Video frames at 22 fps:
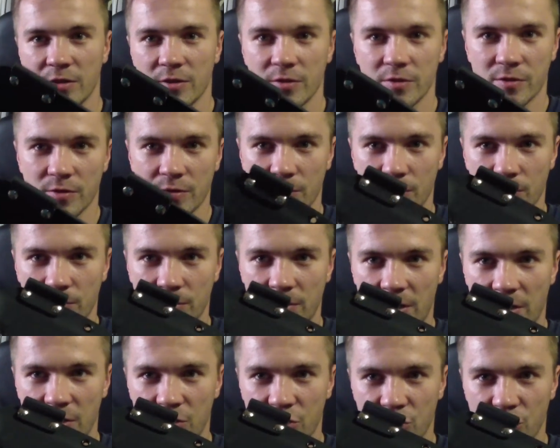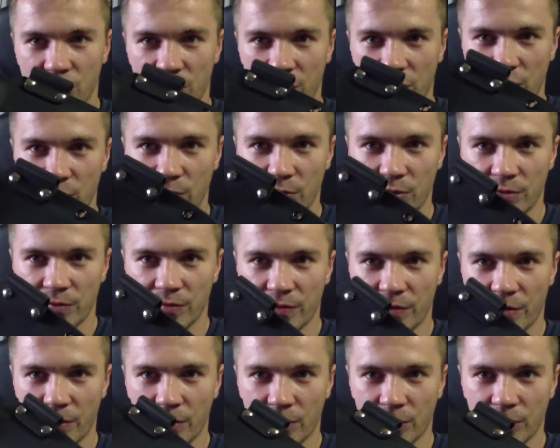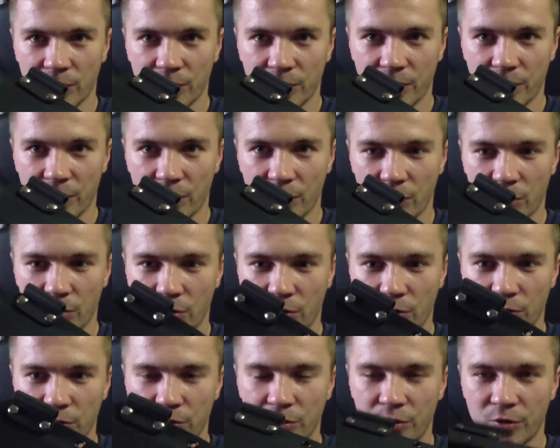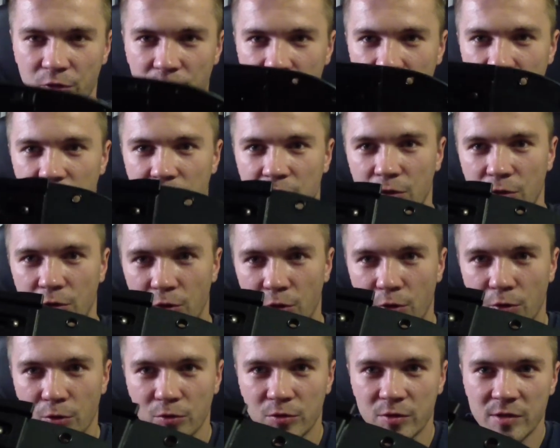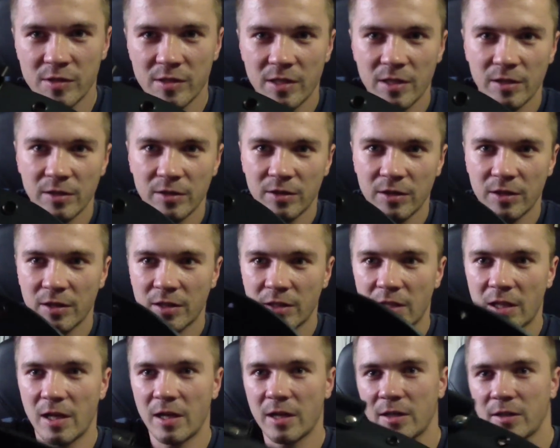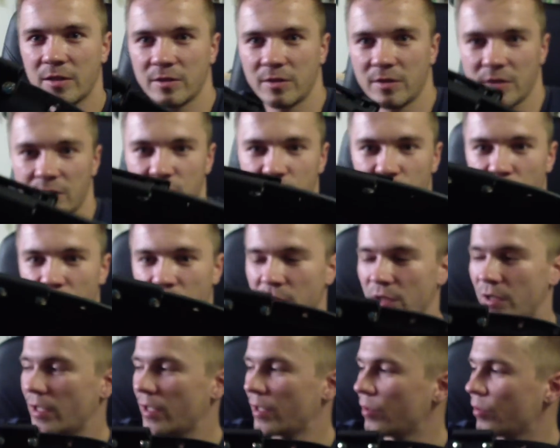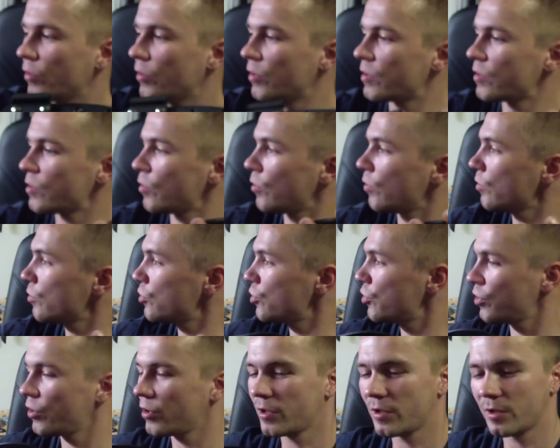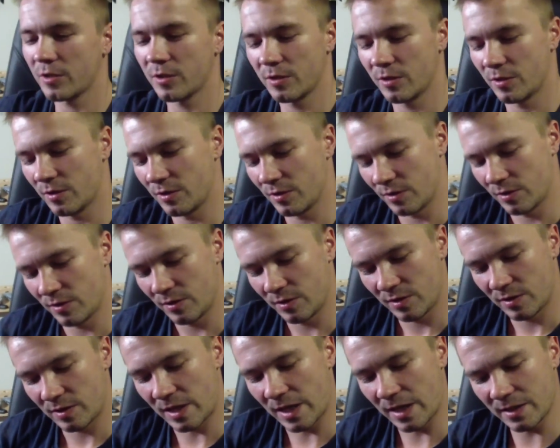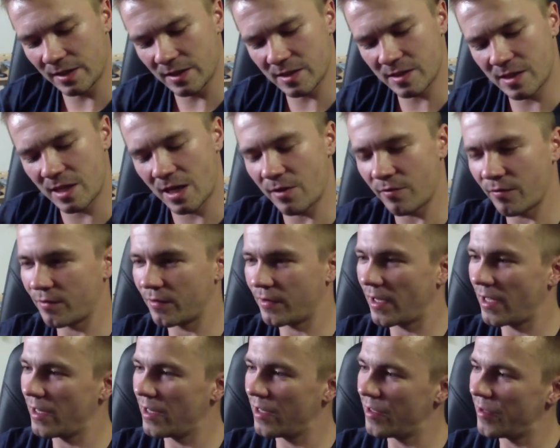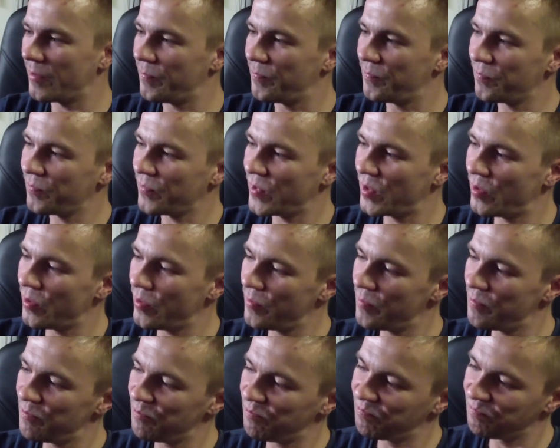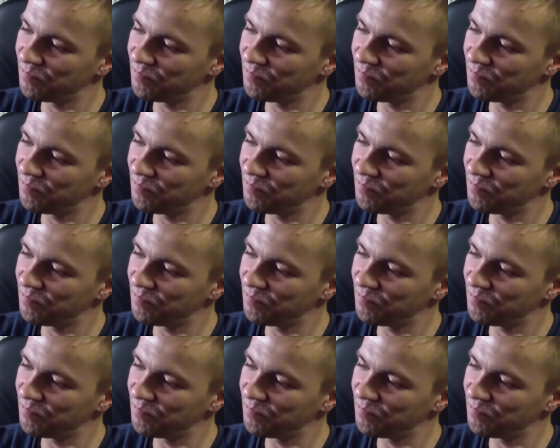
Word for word: so nice sheet with the ferrule, holder old style Tek-Lok that's what he had on his old sheet like this knife kinda you know